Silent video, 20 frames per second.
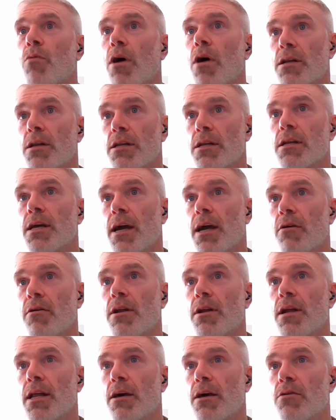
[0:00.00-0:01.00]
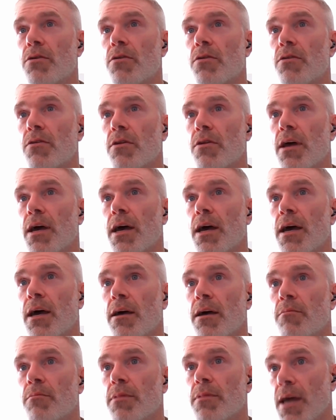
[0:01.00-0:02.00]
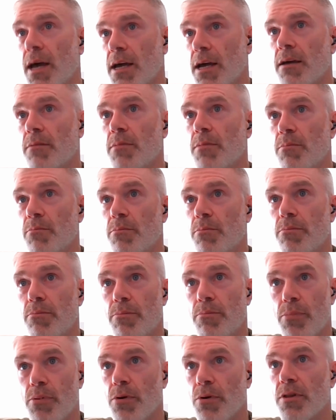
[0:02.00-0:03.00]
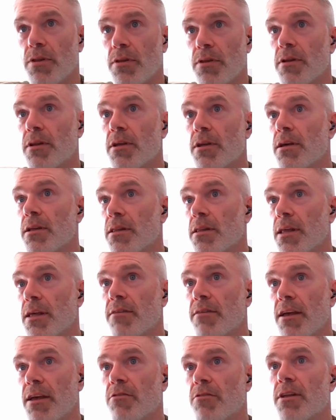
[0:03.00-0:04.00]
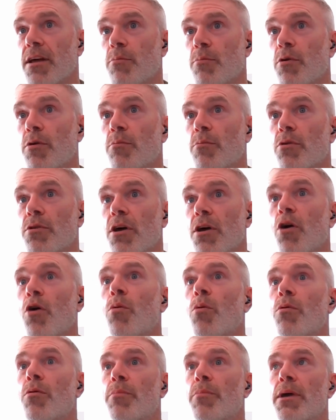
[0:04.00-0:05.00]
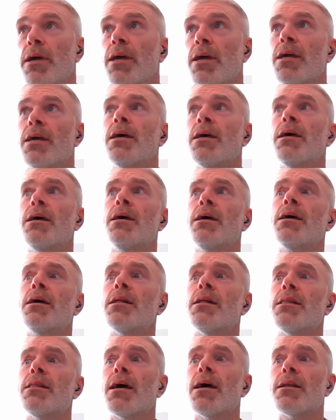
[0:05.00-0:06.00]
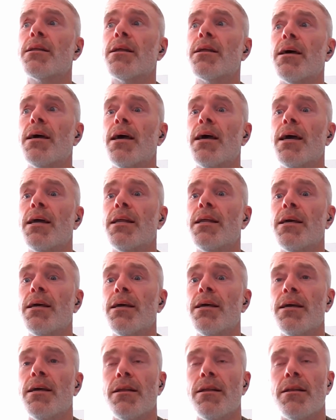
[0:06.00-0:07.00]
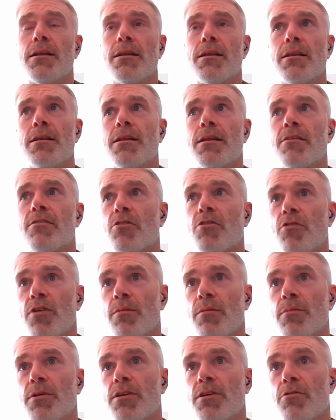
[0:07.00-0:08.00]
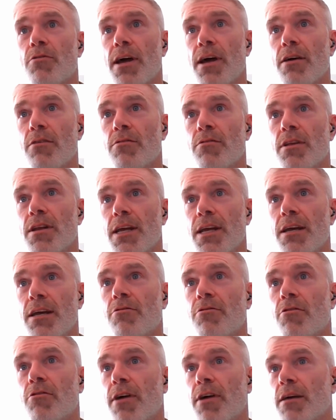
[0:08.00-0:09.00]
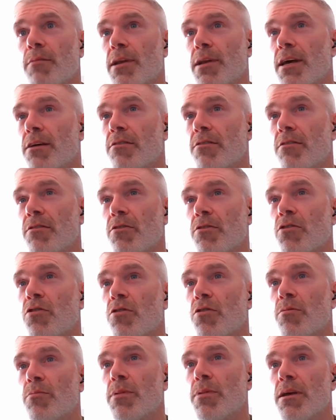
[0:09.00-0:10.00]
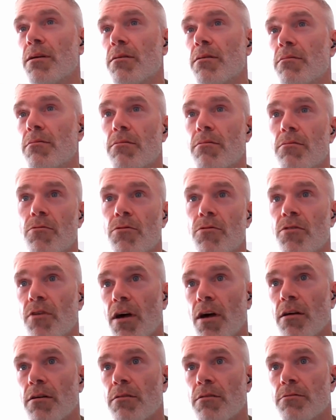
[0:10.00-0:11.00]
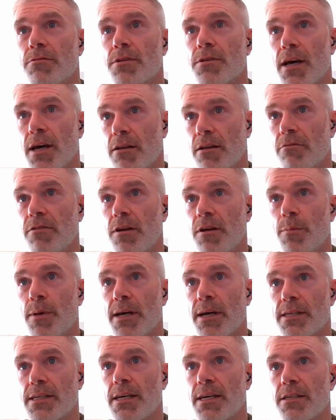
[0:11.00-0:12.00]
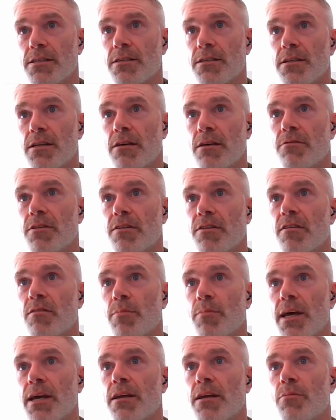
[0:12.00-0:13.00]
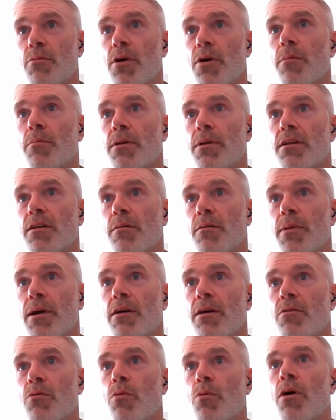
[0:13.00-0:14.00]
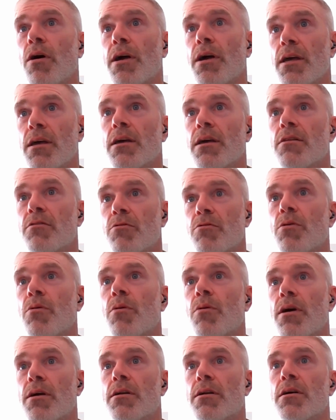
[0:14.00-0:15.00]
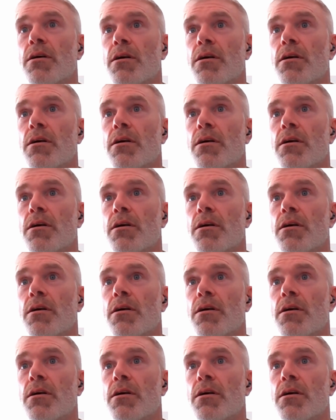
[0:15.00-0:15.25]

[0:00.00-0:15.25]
wanting to carry that out, that can be put to the assessor at that point. But the hope would be that any disagreement around the need for recommendations could be resolved at a feedback session if it's explained properly to the parent why it's required.